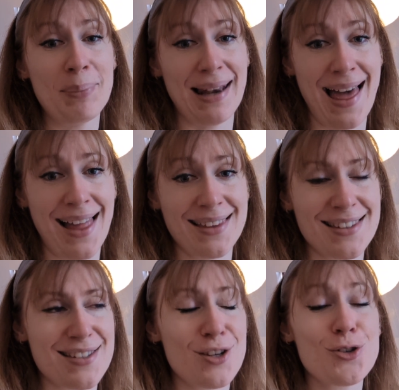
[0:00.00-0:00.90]

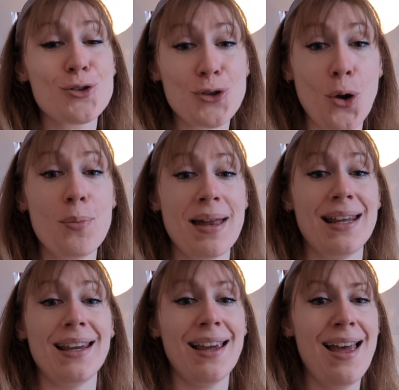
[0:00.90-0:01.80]
plans, so
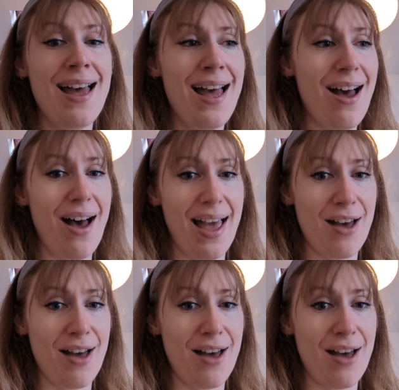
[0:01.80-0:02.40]
many. I